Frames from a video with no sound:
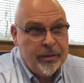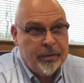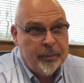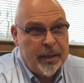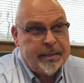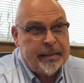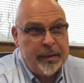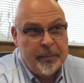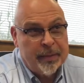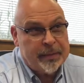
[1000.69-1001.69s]
and basically
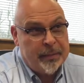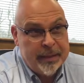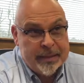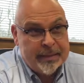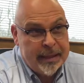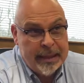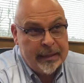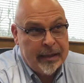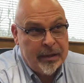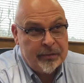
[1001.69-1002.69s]
builds up an insulating
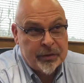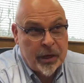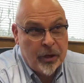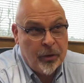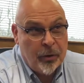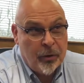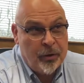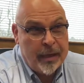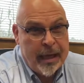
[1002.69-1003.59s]
layer of charcoal,